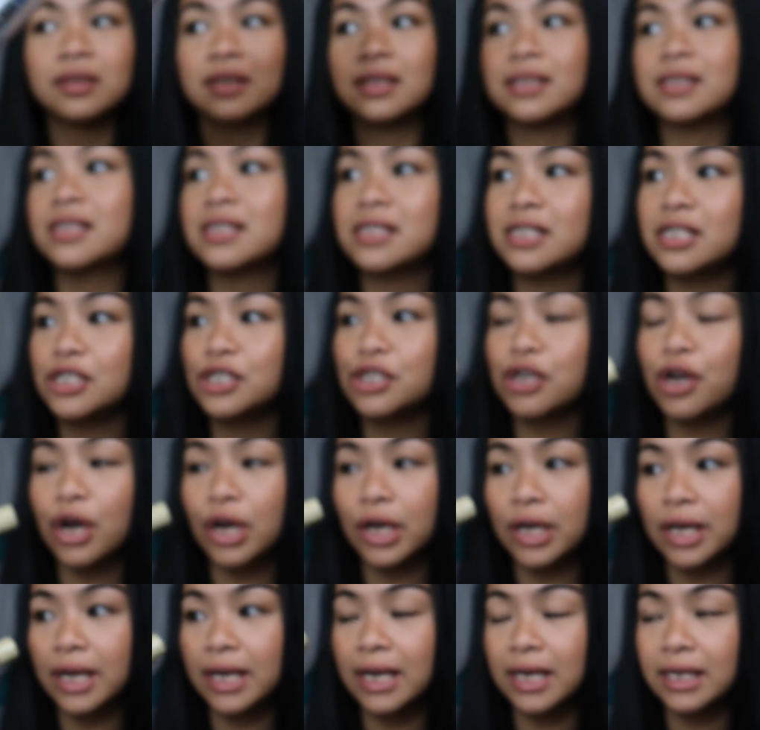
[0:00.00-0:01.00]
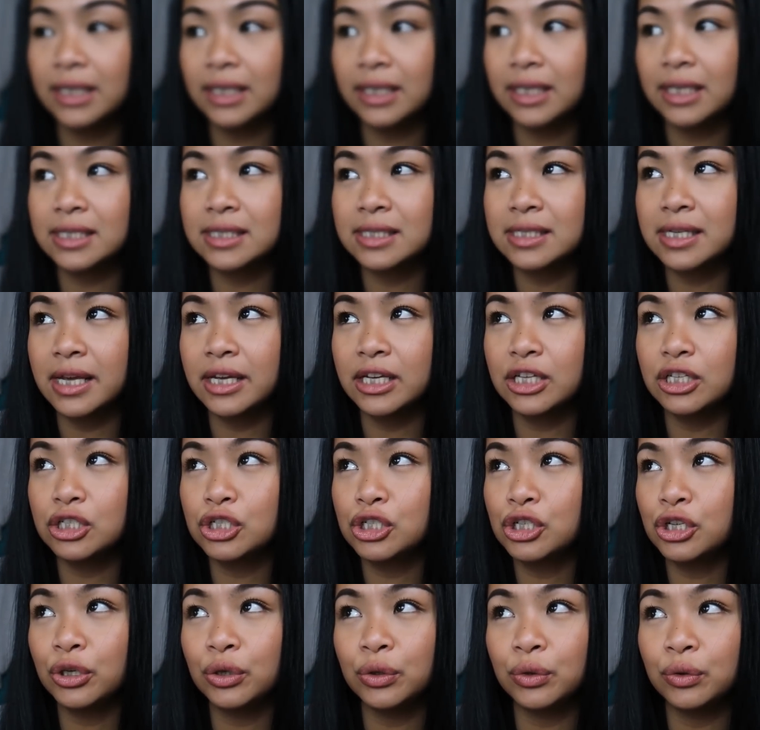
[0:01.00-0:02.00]
This is at Target. I think it's like
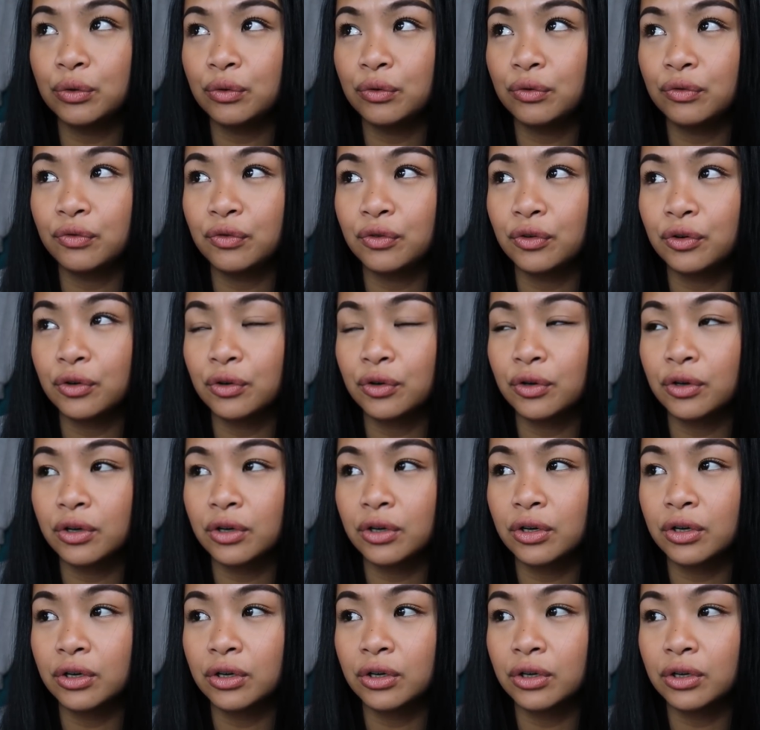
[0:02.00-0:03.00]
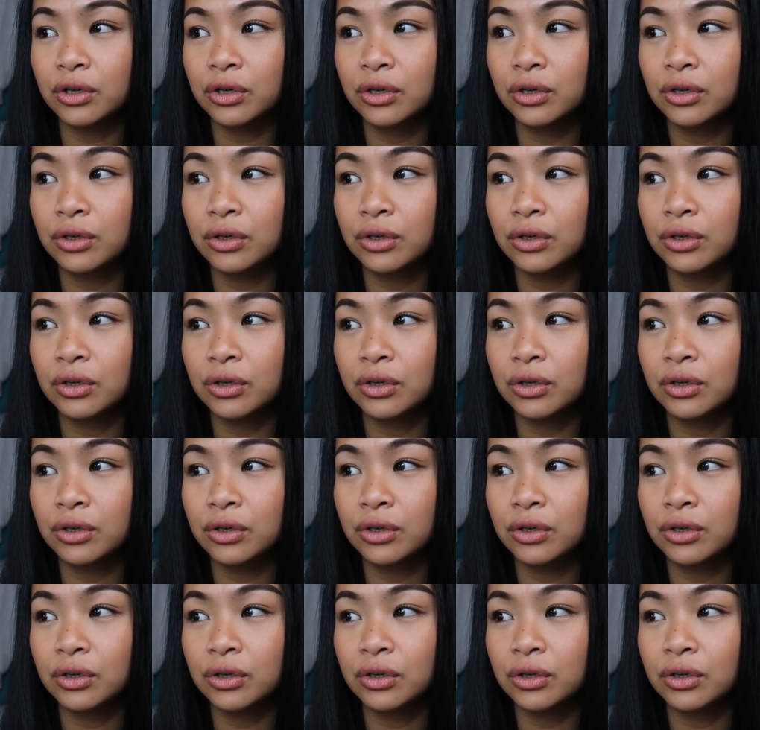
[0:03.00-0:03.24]
two for